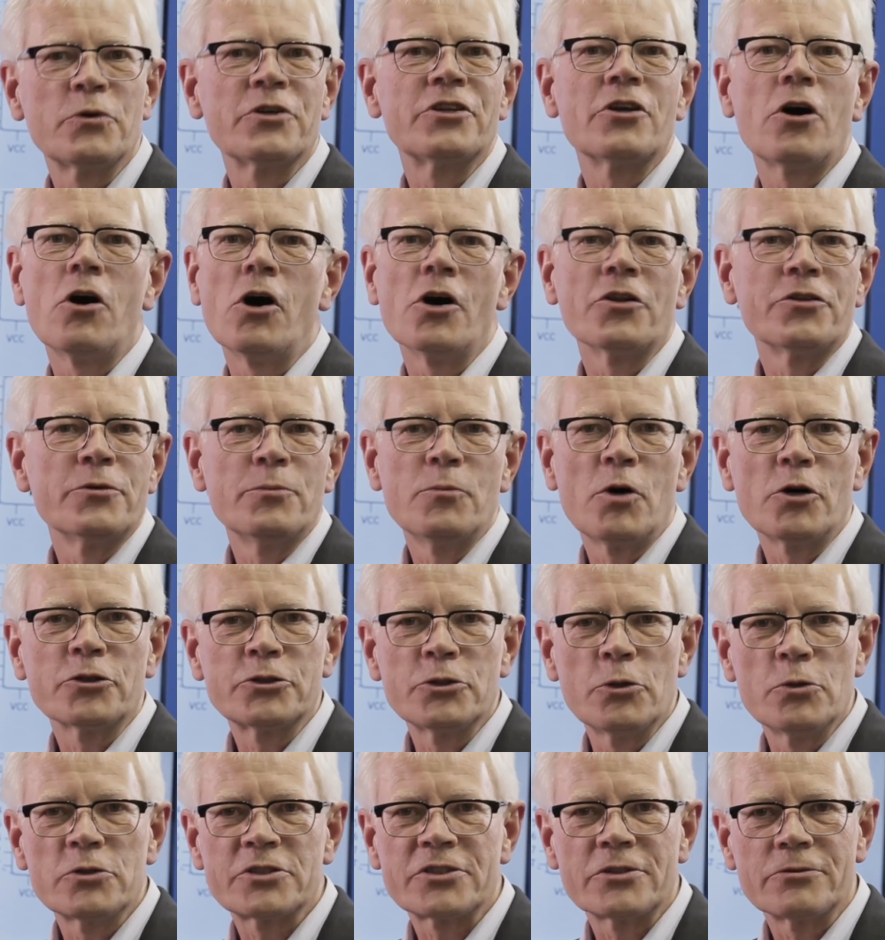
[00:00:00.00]
with other
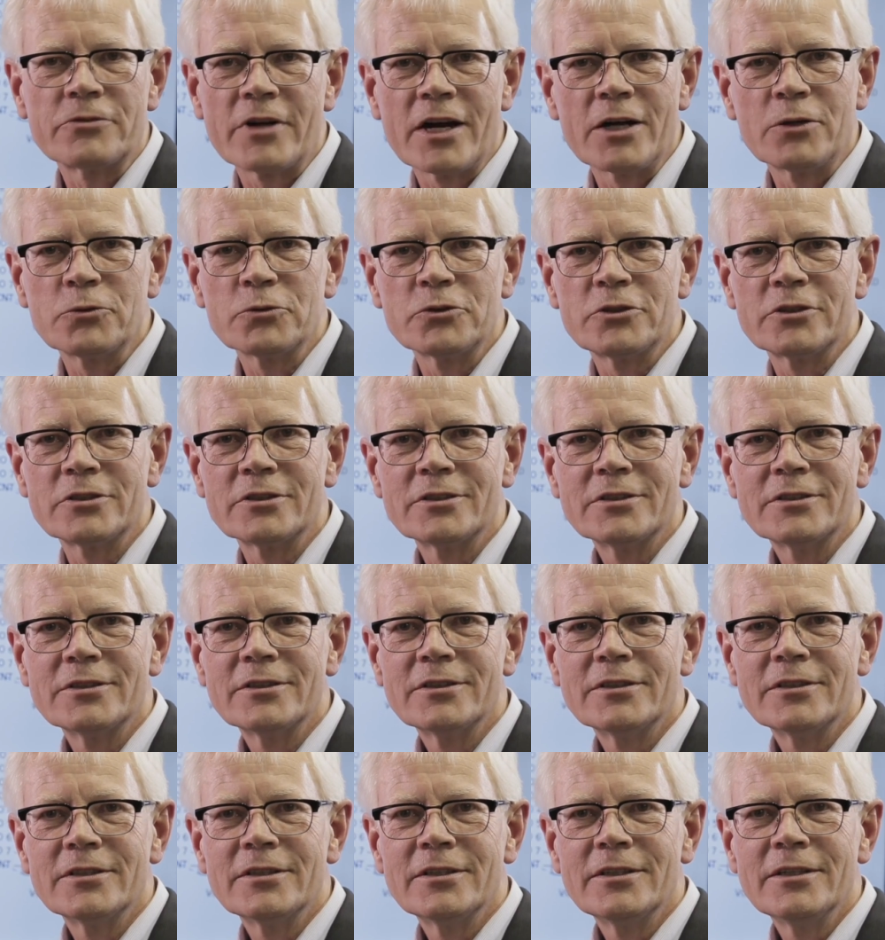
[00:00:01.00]
modules around,
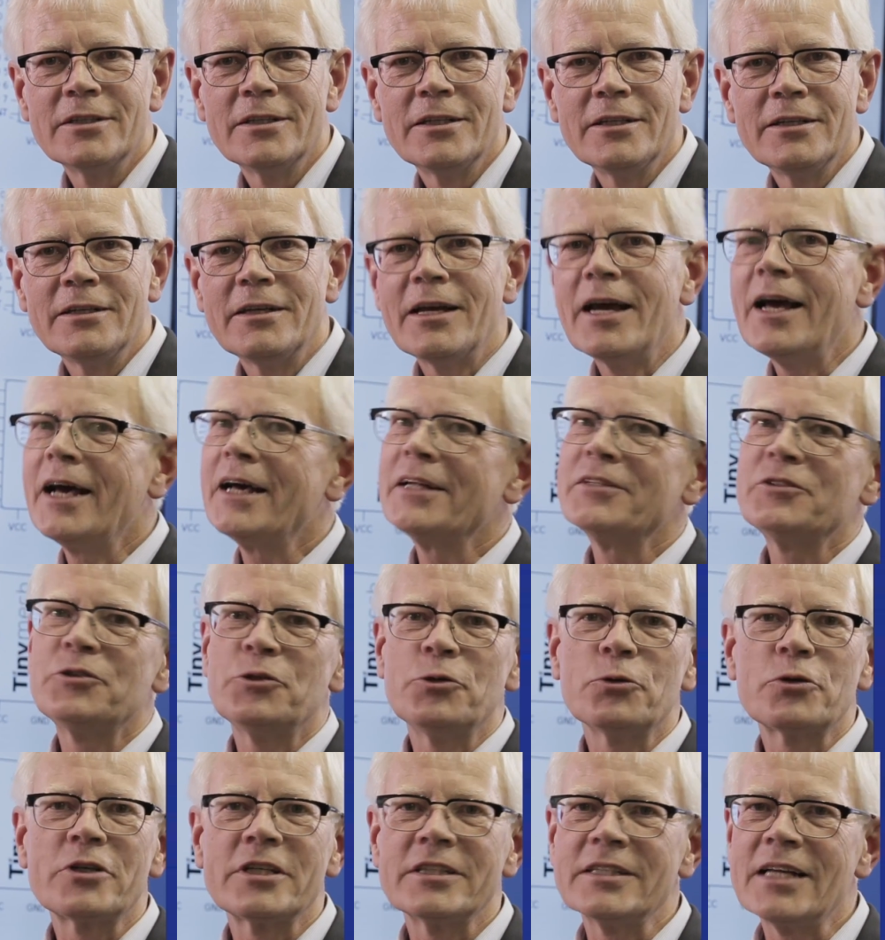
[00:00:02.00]
and
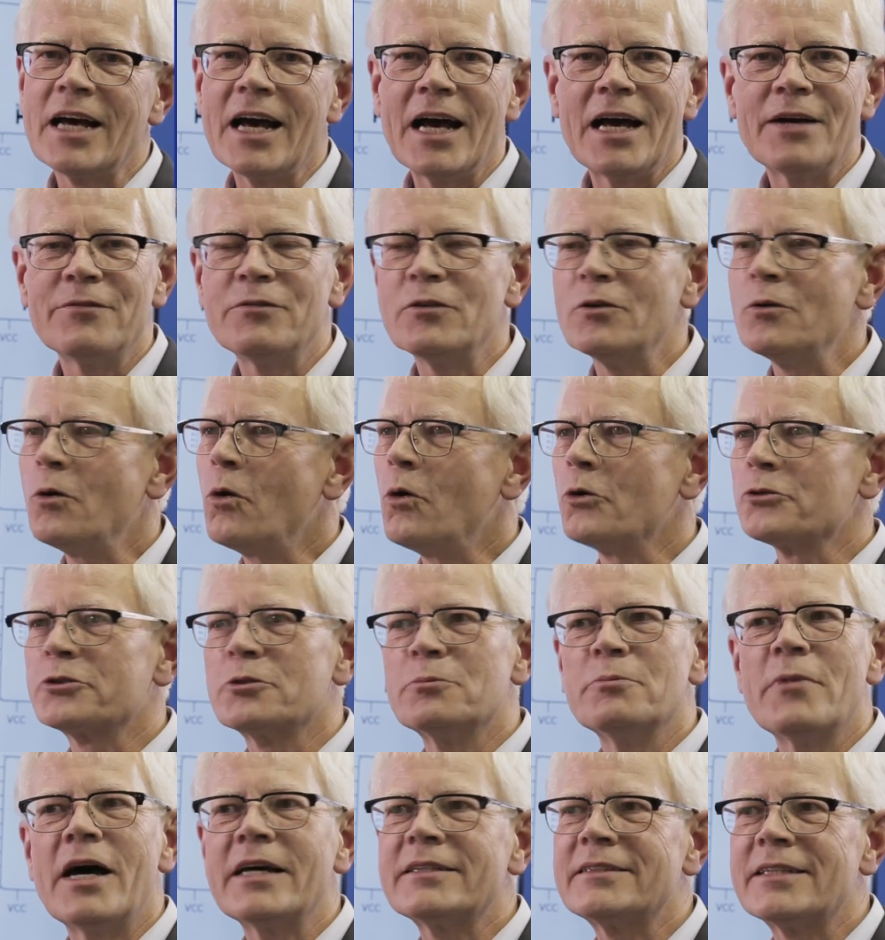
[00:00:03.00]
you can have
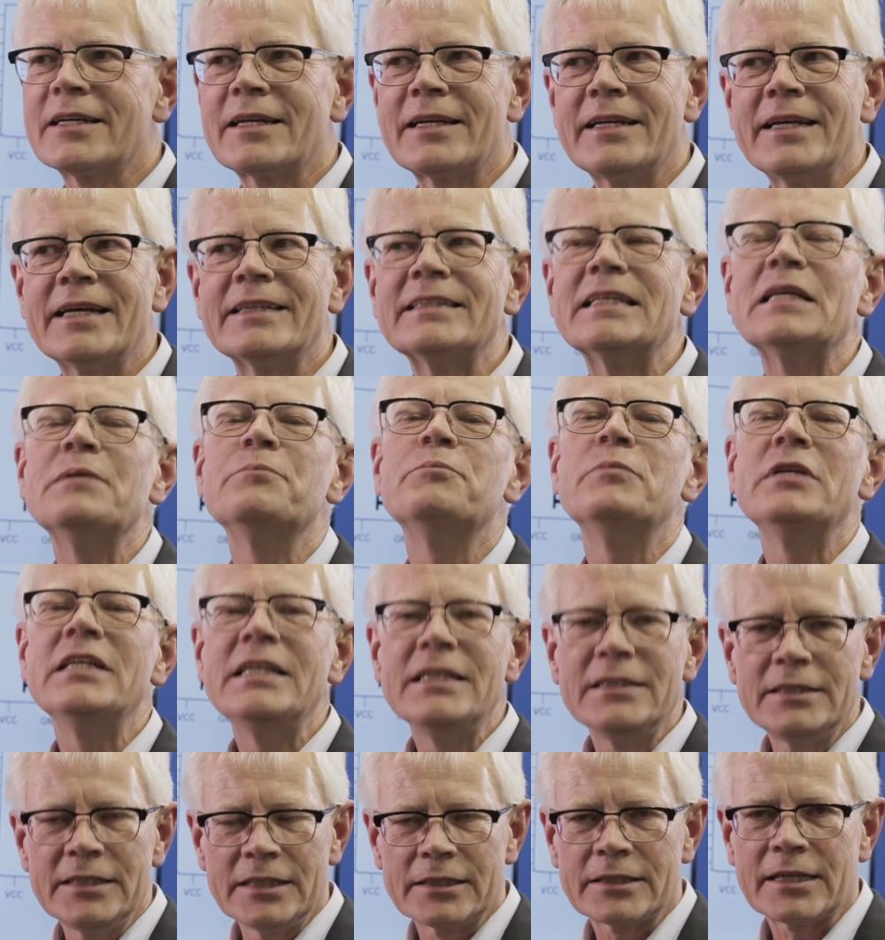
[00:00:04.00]
automatically and
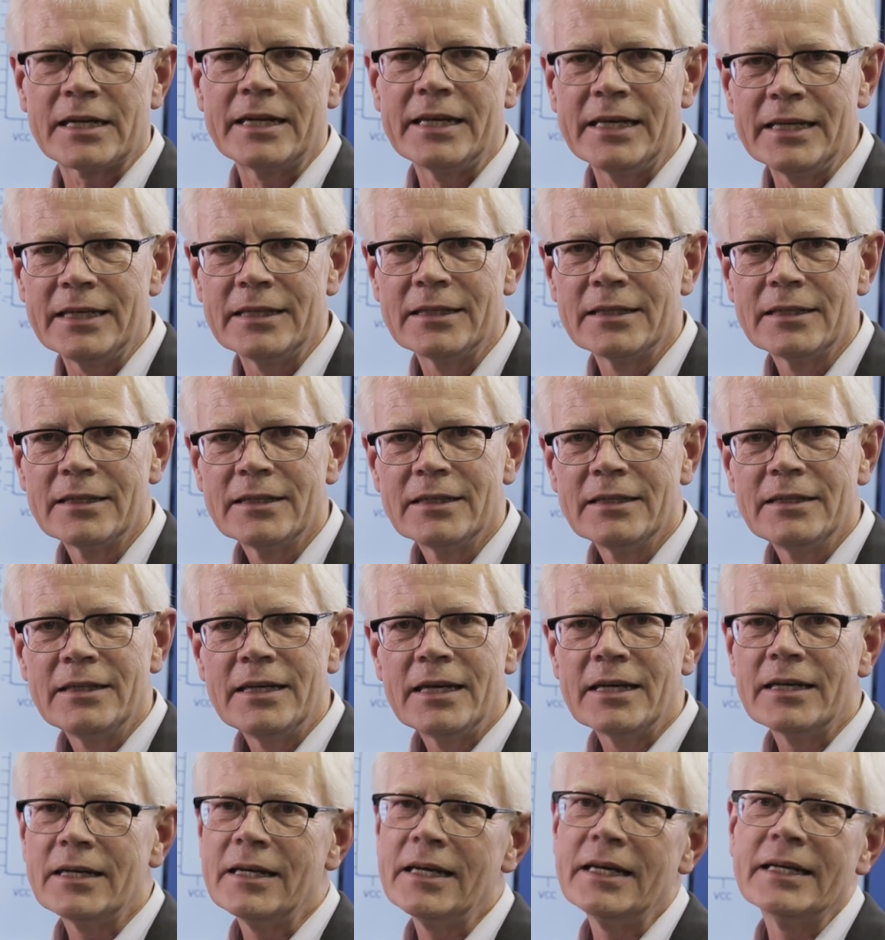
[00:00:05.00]
immediately
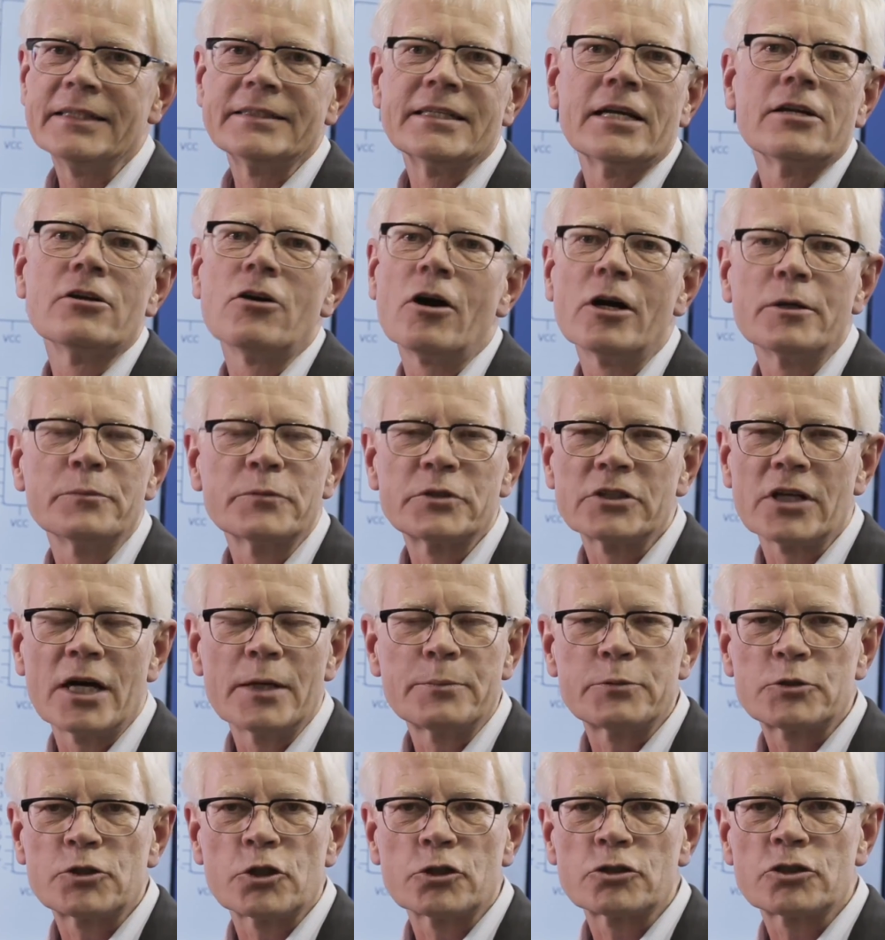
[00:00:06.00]
an alarm
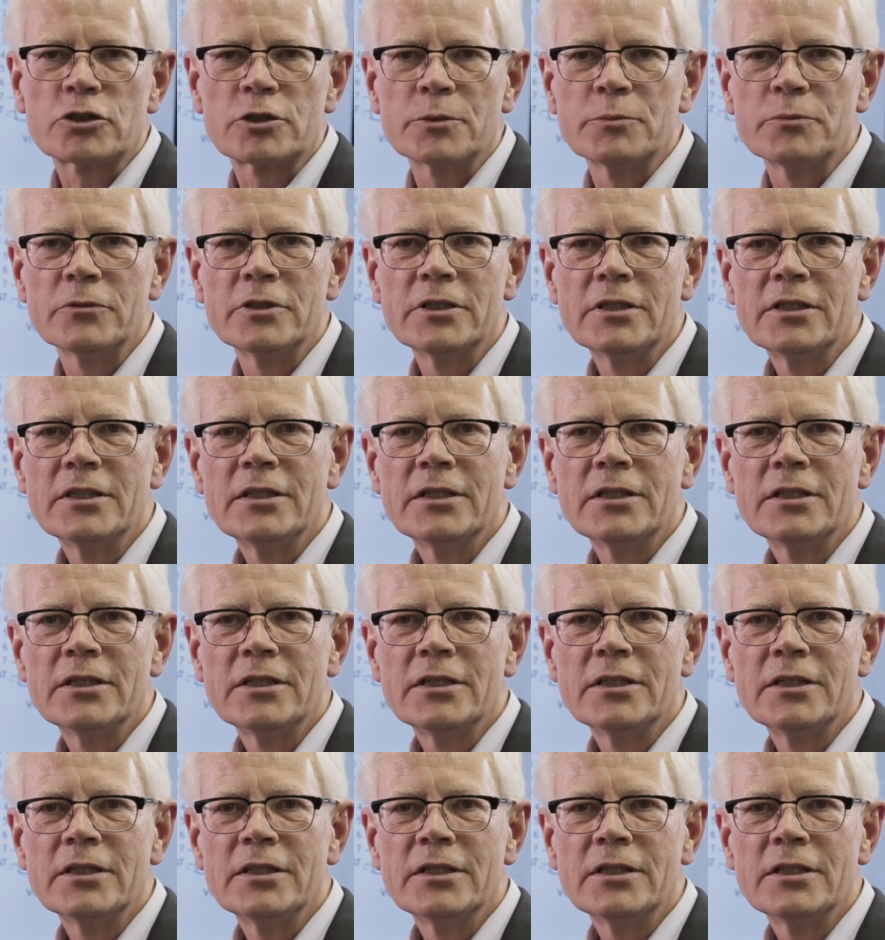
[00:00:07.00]
type system